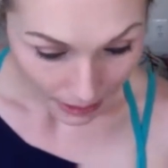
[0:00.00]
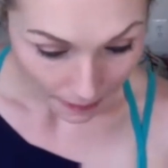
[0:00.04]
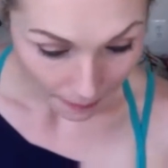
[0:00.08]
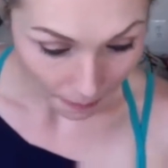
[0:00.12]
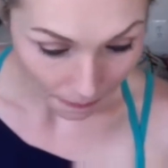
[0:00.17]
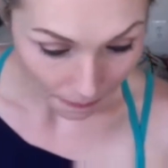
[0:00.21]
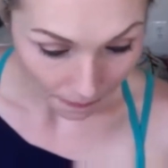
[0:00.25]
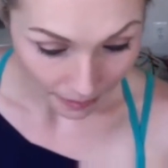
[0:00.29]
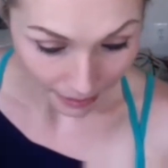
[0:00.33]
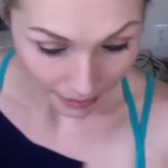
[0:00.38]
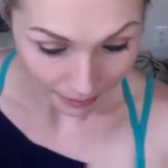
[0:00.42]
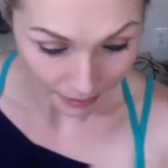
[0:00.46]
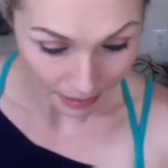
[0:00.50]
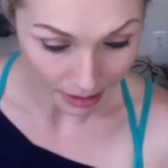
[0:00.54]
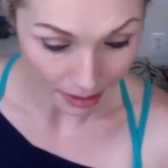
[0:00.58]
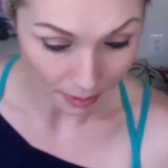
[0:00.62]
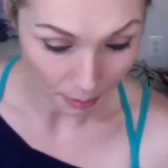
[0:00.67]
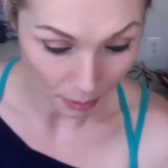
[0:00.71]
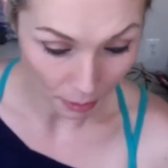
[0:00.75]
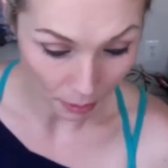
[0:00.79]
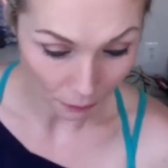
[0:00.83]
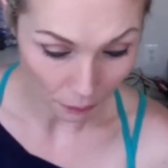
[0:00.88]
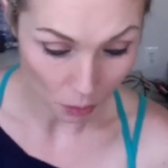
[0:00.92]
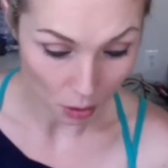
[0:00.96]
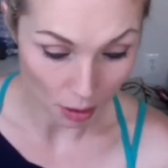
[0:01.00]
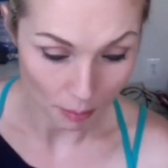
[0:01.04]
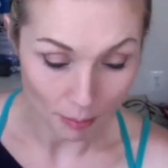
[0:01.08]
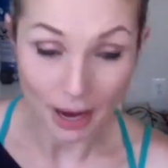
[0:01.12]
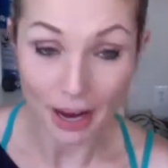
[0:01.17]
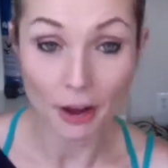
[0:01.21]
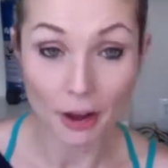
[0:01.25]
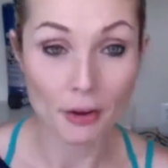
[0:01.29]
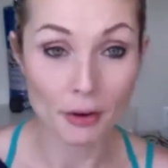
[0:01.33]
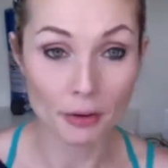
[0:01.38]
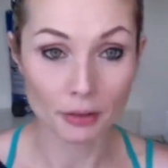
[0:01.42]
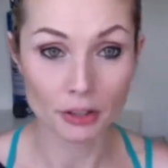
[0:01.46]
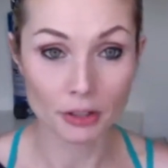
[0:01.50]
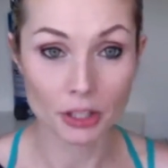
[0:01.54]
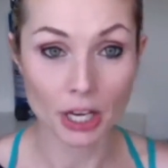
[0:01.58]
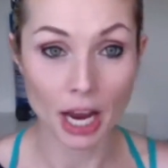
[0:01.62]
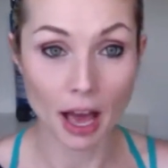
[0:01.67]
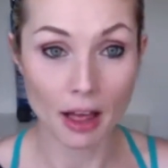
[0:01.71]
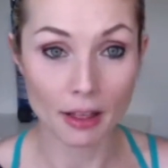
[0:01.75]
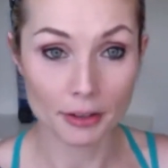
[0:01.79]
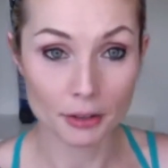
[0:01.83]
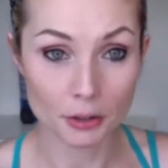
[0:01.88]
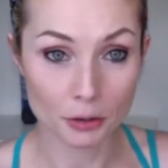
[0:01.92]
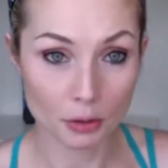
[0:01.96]
that was number 4, my own
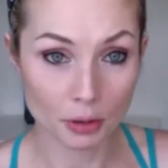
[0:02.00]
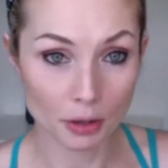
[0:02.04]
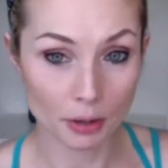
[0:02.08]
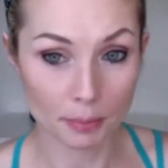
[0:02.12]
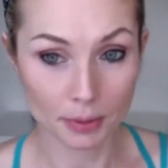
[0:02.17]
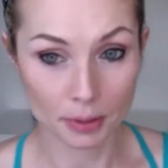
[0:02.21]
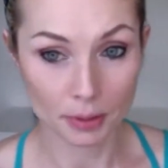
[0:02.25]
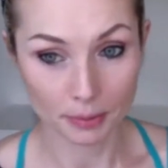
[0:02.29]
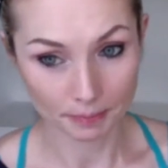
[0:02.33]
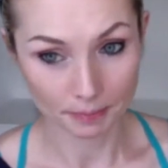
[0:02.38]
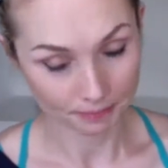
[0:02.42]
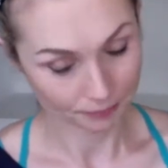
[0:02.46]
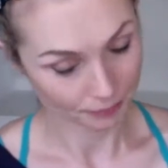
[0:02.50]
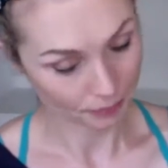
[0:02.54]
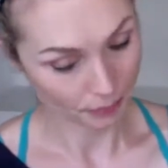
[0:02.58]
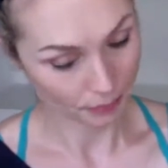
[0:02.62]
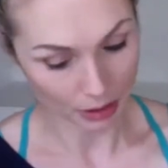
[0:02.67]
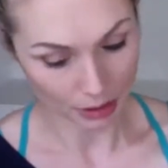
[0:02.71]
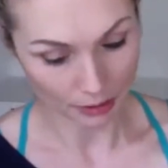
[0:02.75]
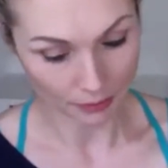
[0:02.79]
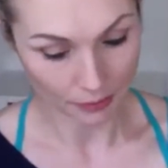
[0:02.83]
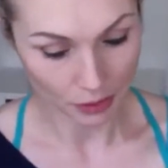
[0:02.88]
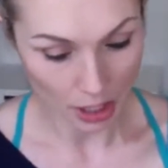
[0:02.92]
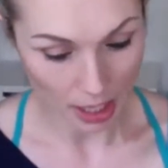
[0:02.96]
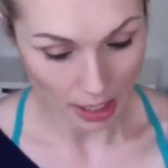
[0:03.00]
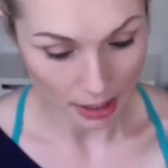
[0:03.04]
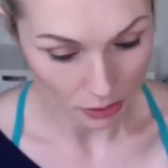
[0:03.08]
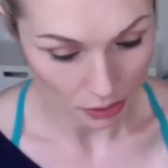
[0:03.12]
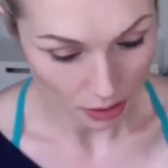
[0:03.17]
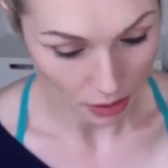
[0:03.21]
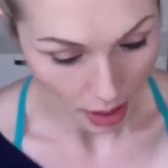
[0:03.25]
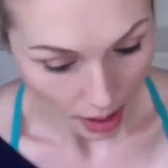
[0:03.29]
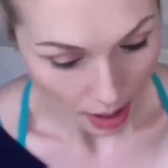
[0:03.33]
challenge groups, which have changed.